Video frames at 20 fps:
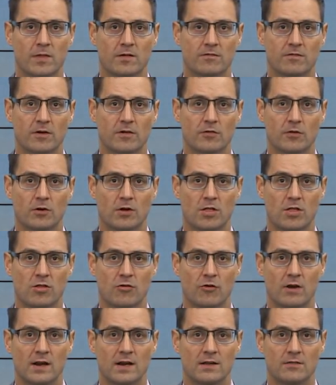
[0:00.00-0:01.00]
further
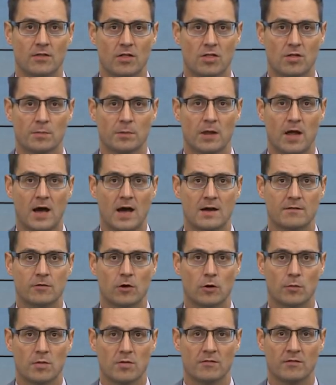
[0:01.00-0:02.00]
constraining the supply of
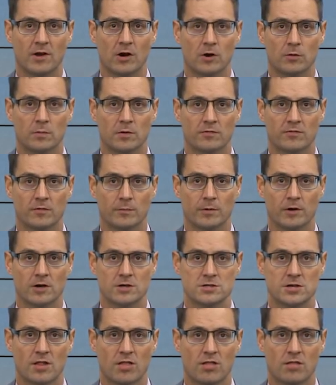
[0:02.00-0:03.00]
homes available for
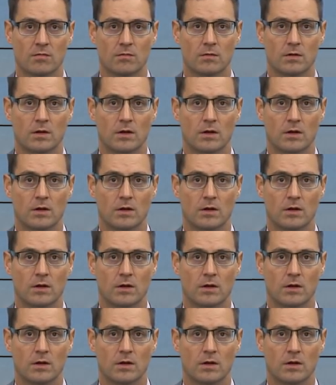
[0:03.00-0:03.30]
purchase.